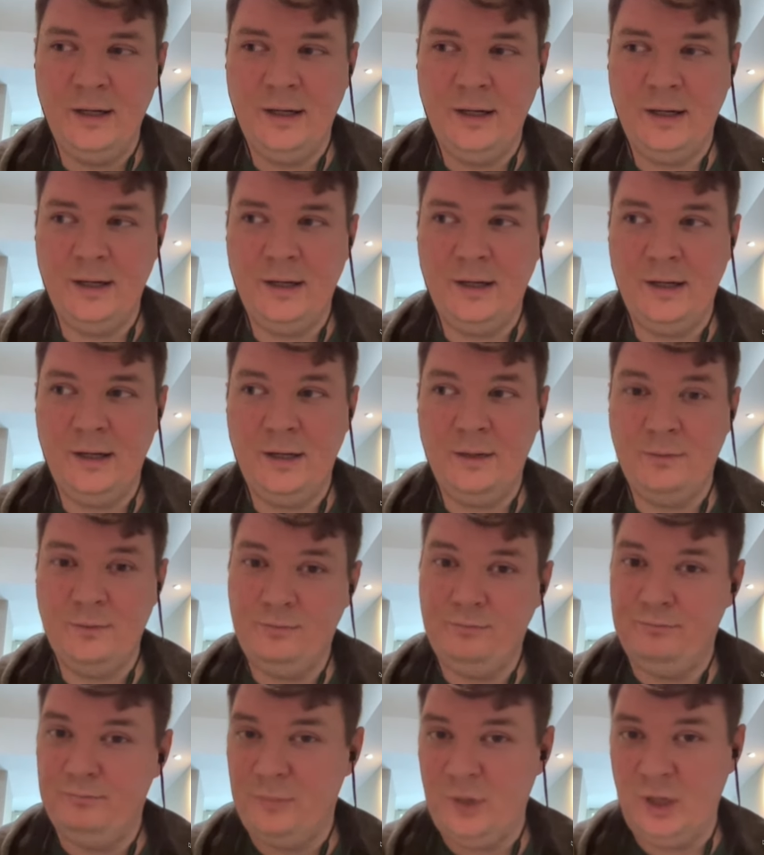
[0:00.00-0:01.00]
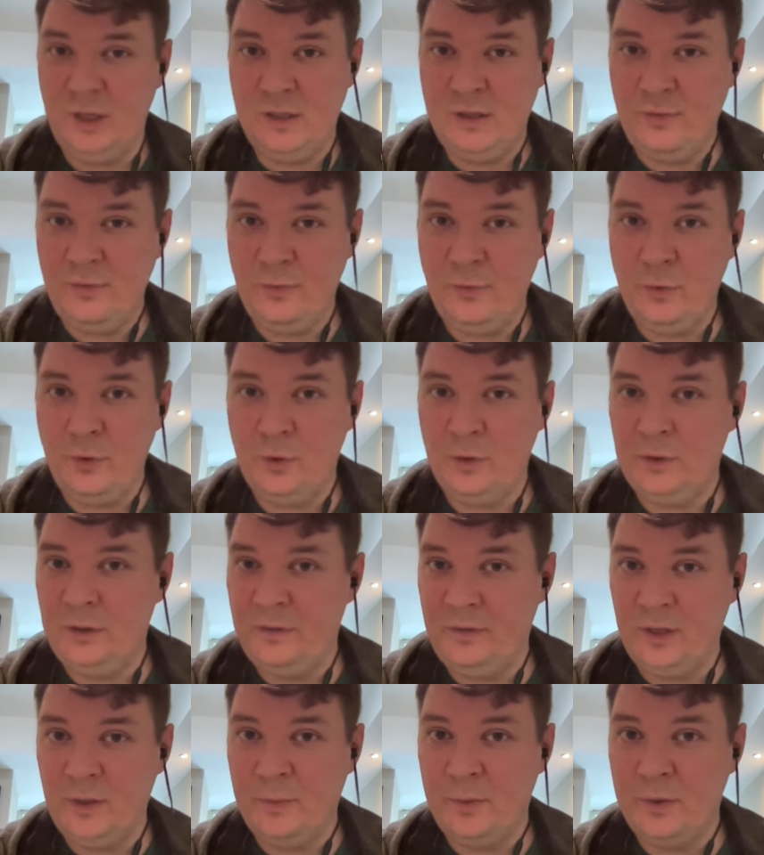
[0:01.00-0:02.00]
Um, it's for
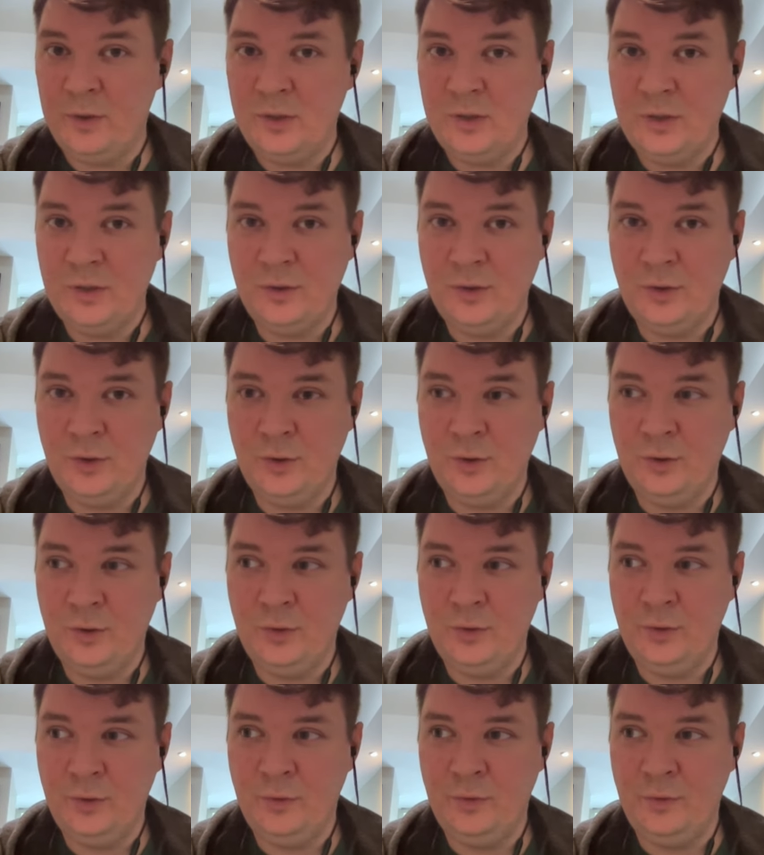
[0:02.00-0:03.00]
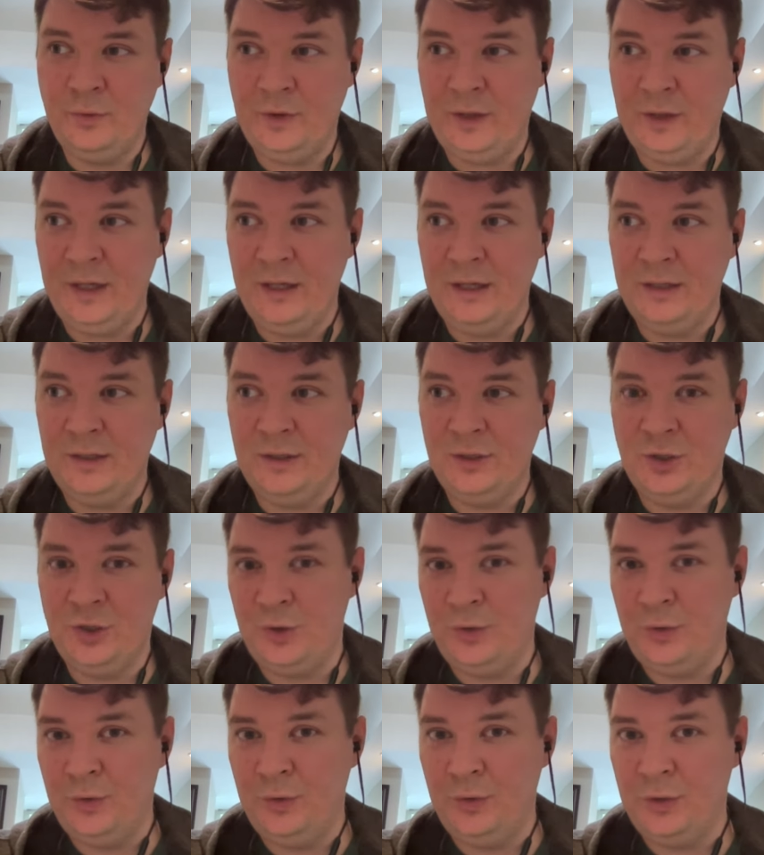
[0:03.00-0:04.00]
developers who think
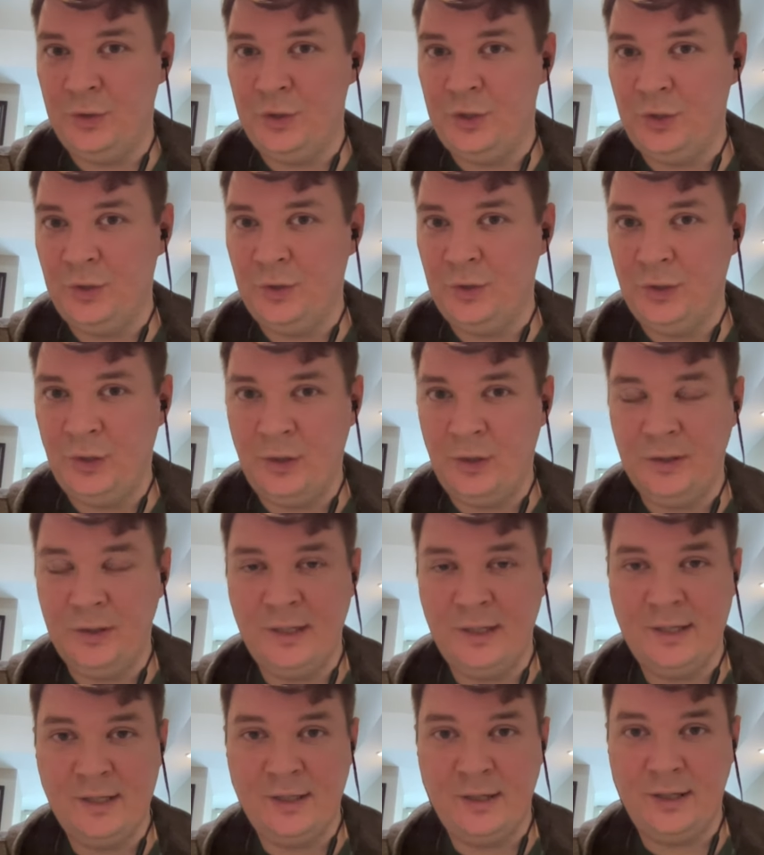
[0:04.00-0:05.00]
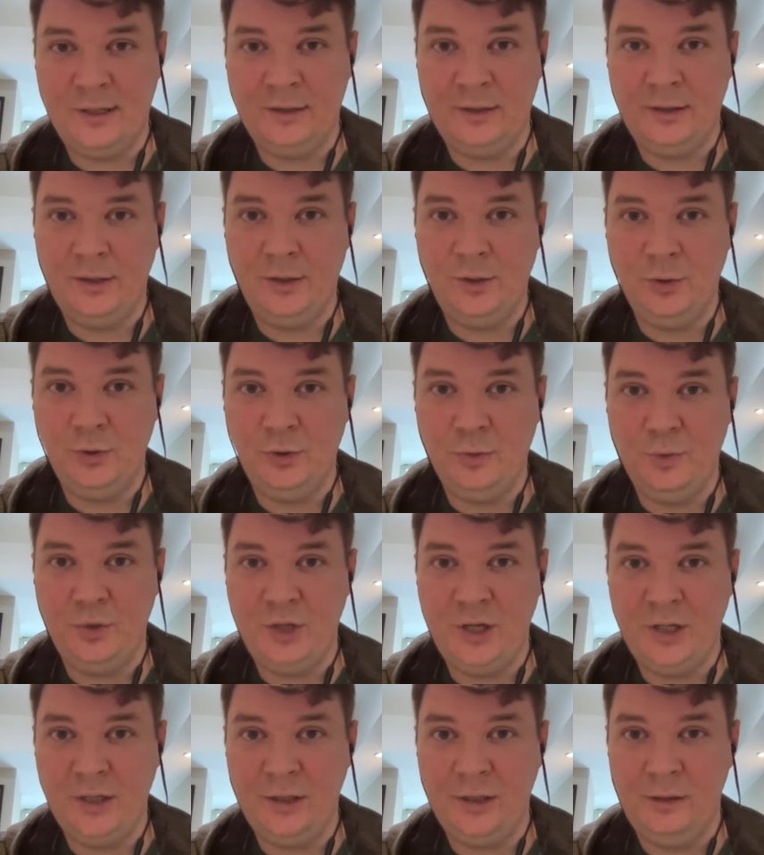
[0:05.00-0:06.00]
should or should not they start a YouTube
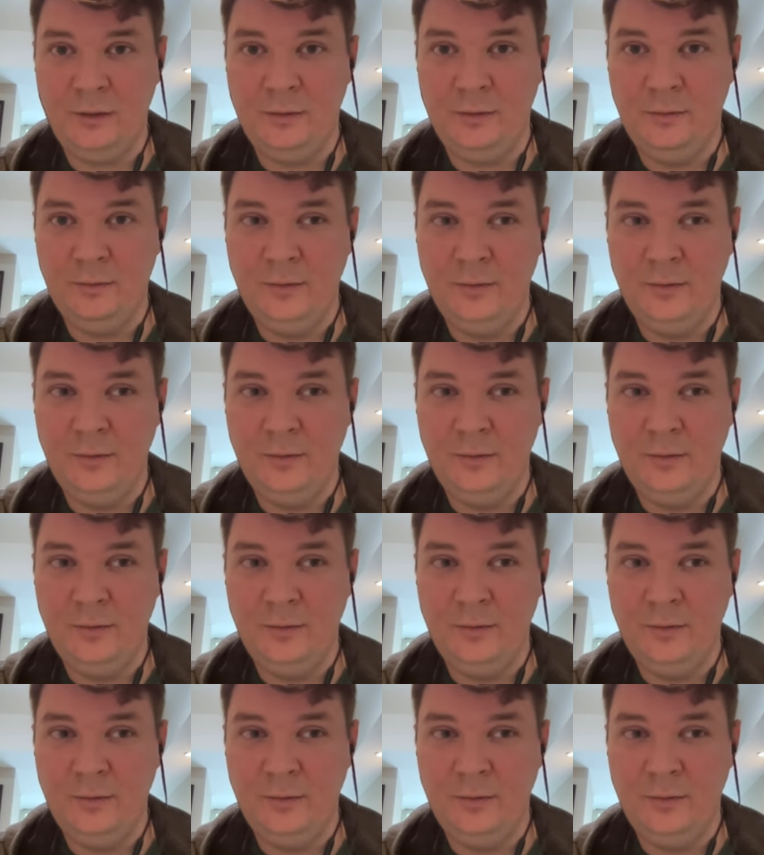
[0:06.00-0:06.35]
channel.